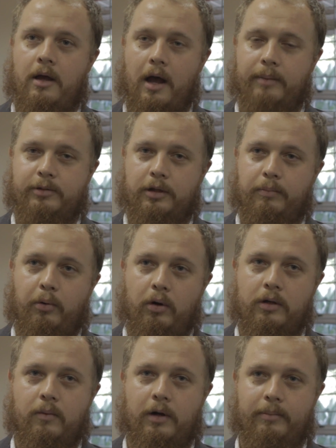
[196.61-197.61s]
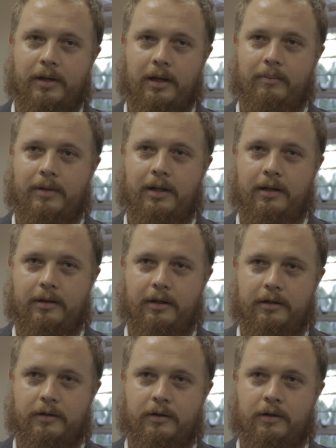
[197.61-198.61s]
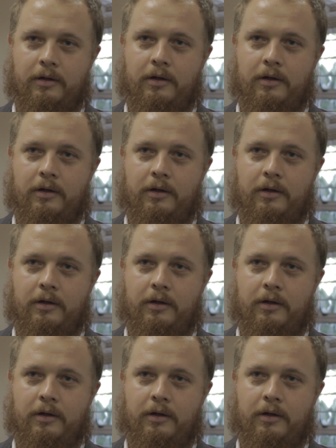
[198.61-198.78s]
up to the point where it became clear that it